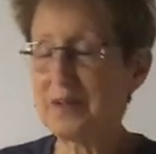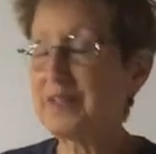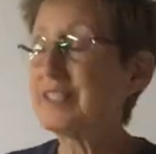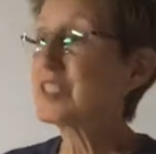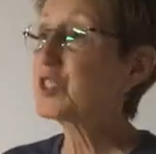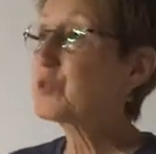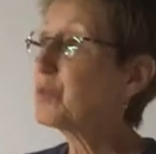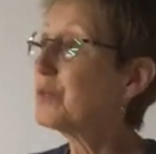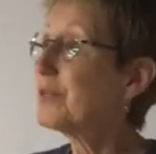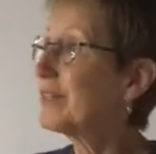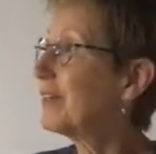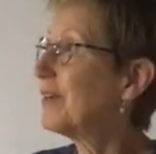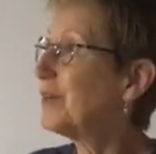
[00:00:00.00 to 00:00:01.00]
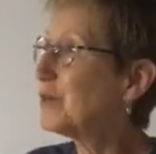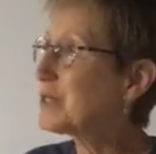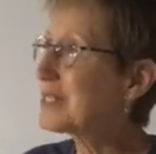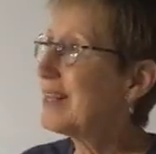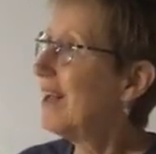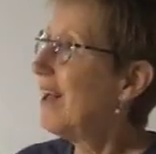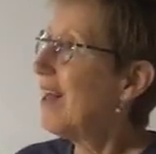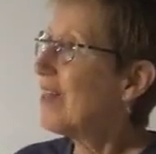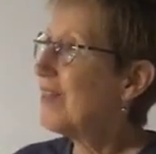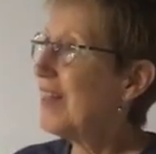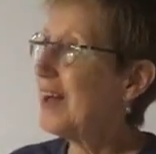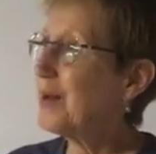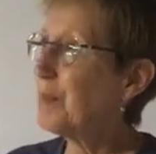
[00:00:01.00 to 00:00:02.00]
And the story goes
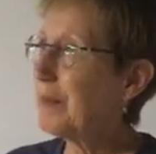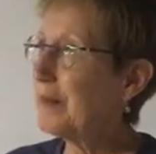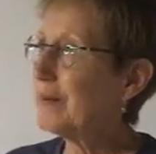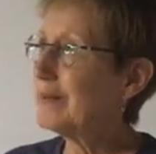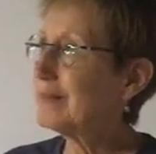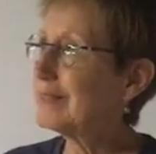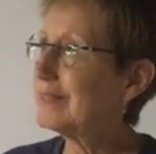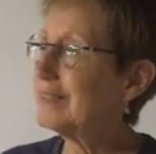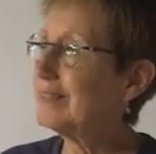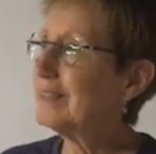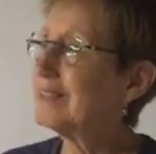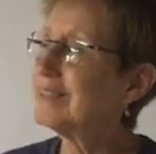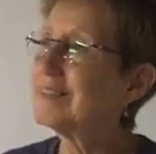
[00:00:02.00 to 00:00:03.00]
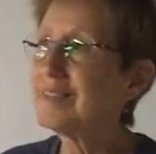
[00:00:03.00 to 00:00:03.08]
that apparently